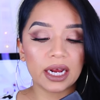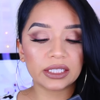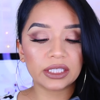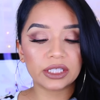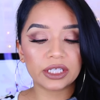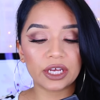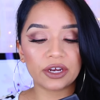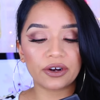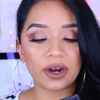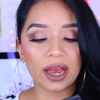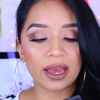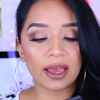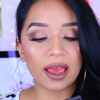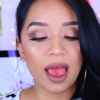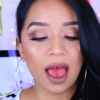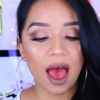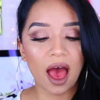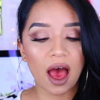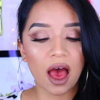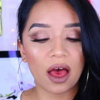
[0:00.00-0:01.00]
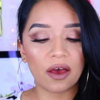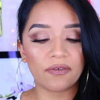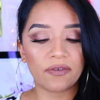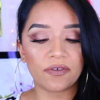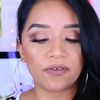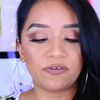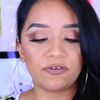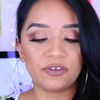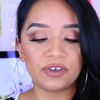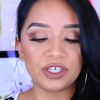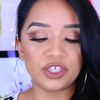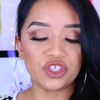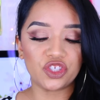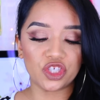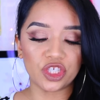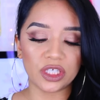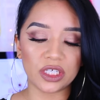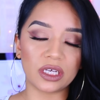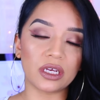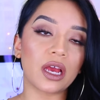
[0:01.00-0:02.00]
Next here I have
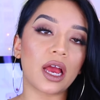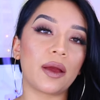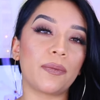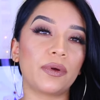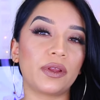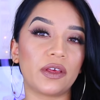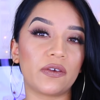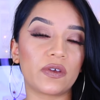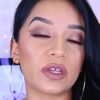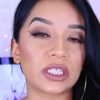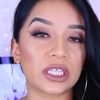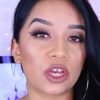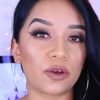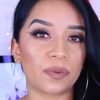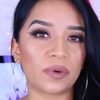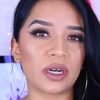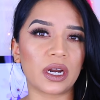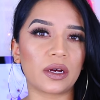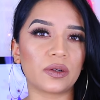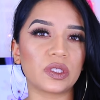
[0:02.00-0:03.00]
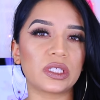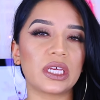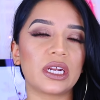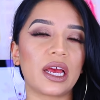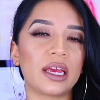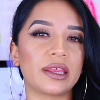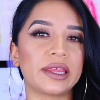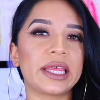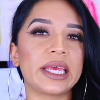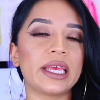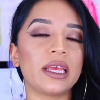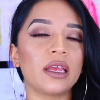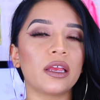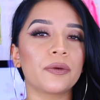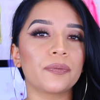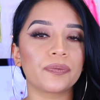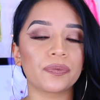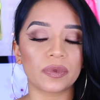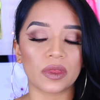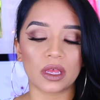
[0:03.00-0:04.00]
Fiji. I believe that's how you pronounce it. I think
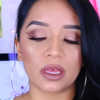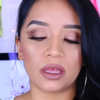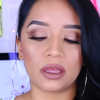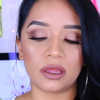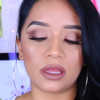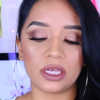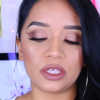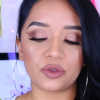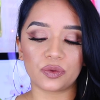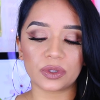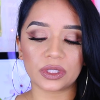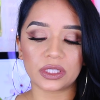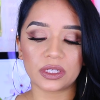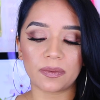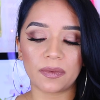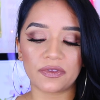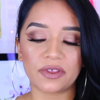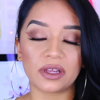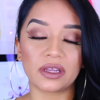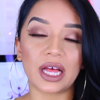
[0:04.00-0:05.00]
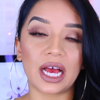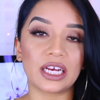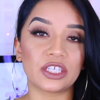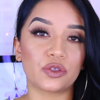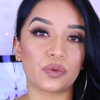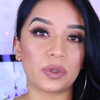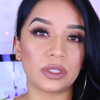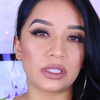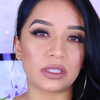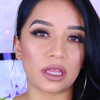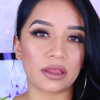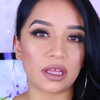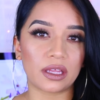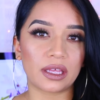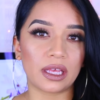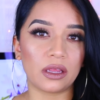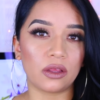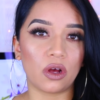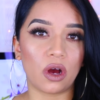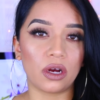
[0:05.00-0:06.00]
these were some of the last ones
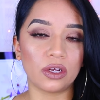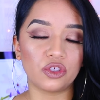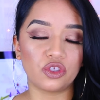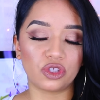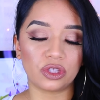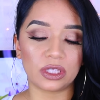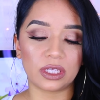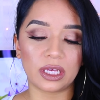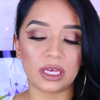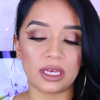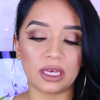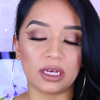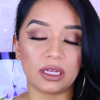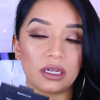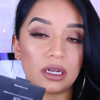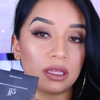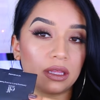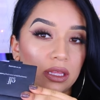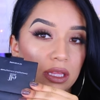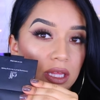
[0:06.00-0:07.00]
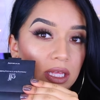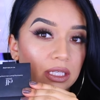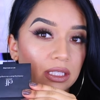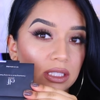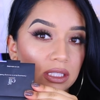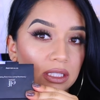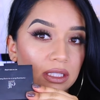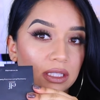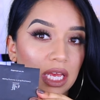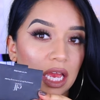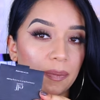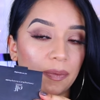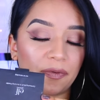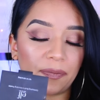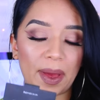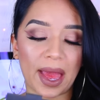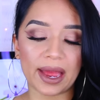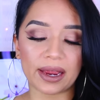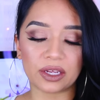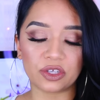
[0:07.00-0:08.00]
that they launched in this type
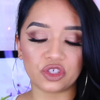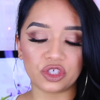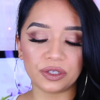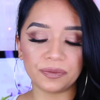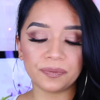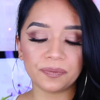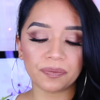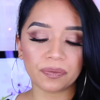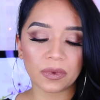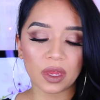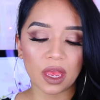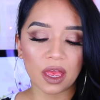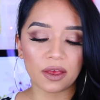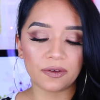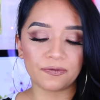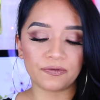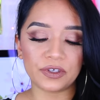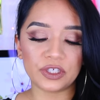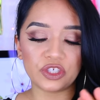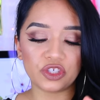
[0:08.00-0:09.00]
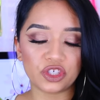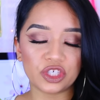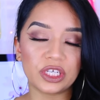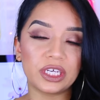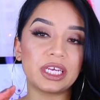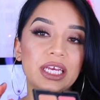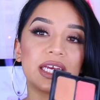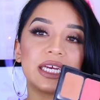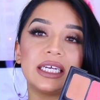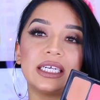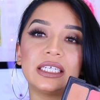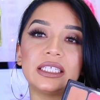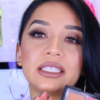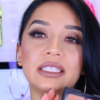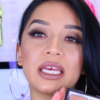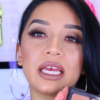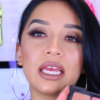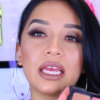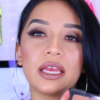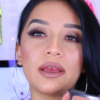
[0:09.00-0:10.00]
of packaging. Fiji is
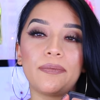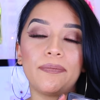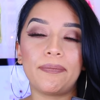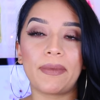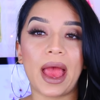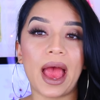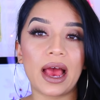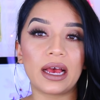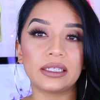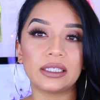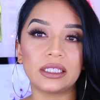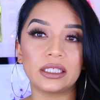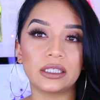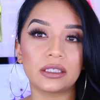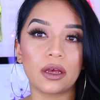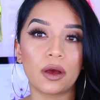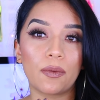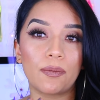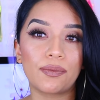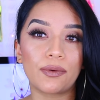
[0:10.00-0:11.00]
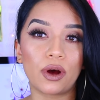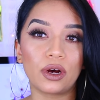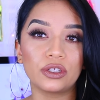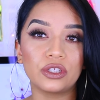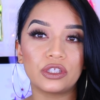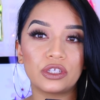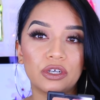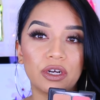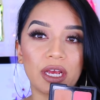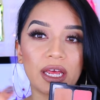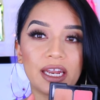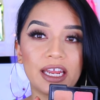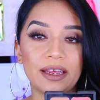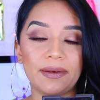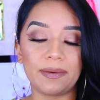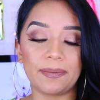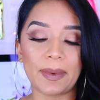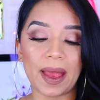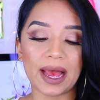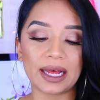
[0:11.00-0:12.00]
a matte bronzer and
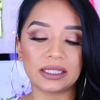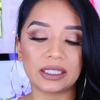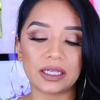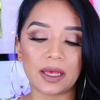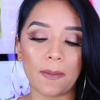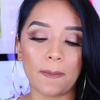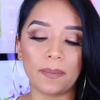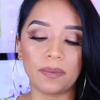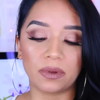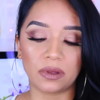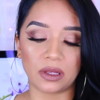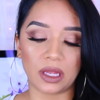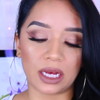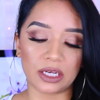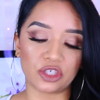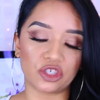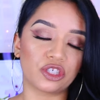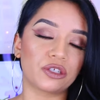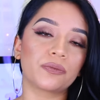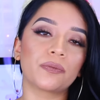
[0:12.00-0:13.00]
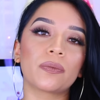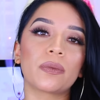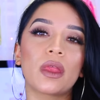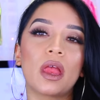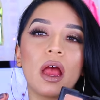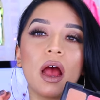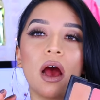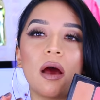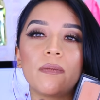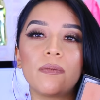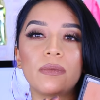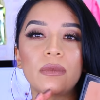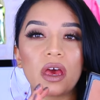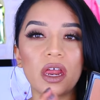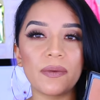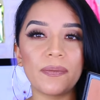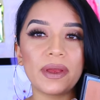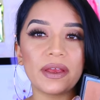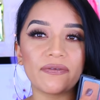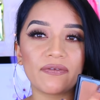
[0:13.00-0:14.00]
a matte blush. I'm
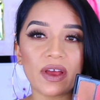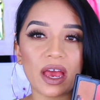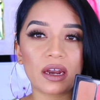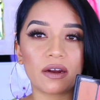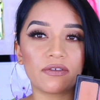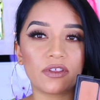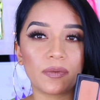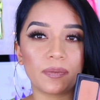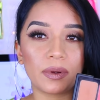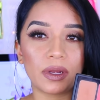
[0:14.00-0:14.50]
not a big fan of the